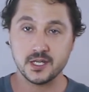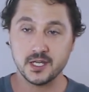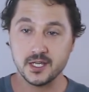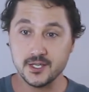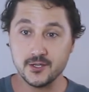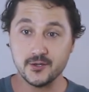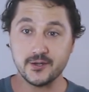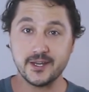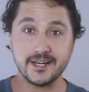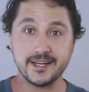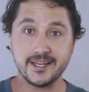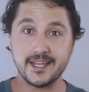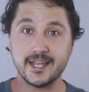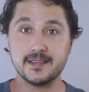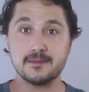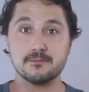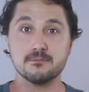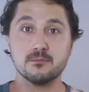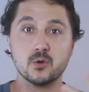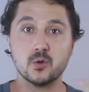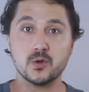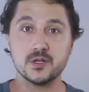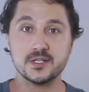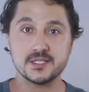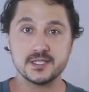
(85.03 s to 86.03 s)
you can get
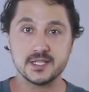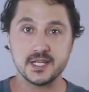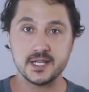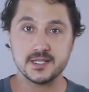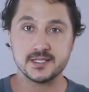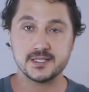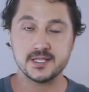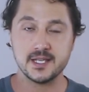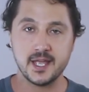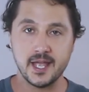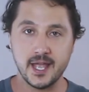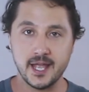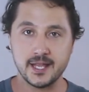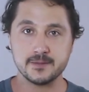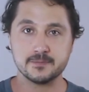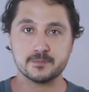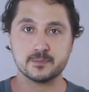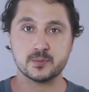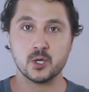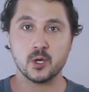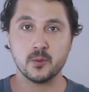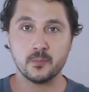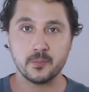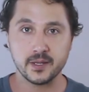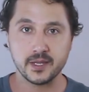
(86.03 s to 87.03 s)
more seeds and
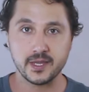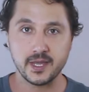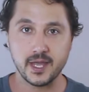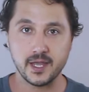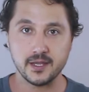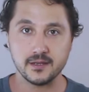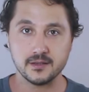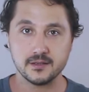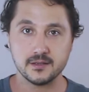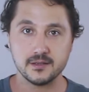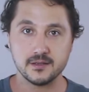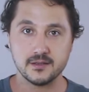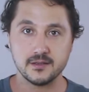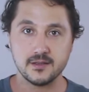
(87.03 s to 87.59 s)
propagate.